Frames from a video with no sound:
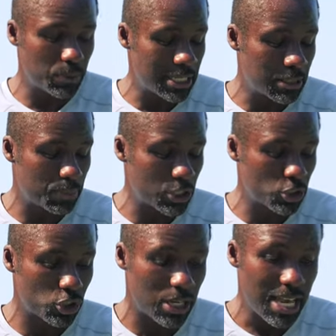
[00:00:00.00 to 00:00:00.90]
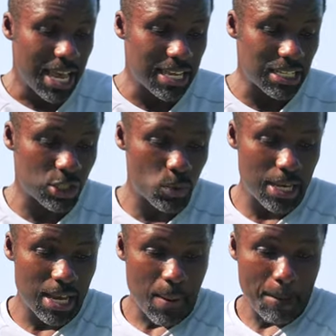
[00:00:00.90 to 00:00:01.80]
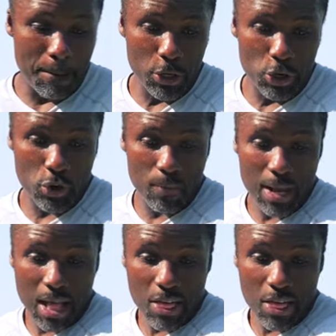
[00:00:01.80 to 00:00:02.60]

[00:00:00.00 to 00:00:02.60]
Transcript: in position, as they swing, boom,